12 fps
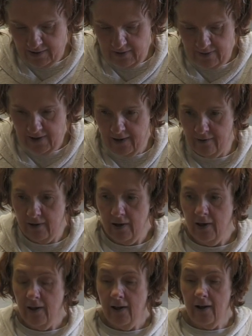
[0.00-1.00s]
in there.
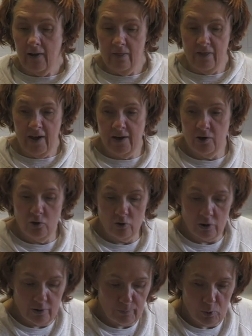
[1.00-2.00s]
And then you're
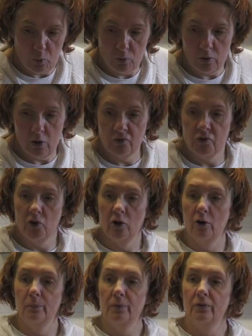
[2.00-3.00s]
going to pour on
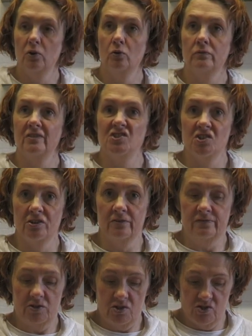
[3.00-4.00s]
top your
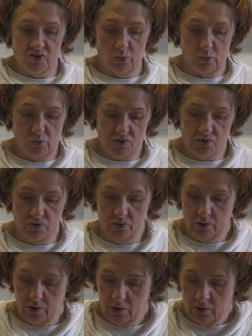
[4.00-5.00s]
reserved sauce.
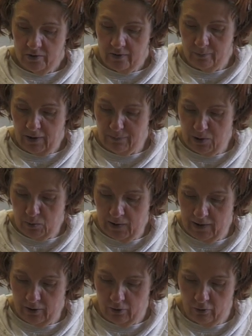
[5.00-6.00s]
So it might be
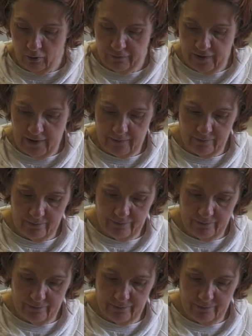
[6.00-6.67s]
quite a lot of it.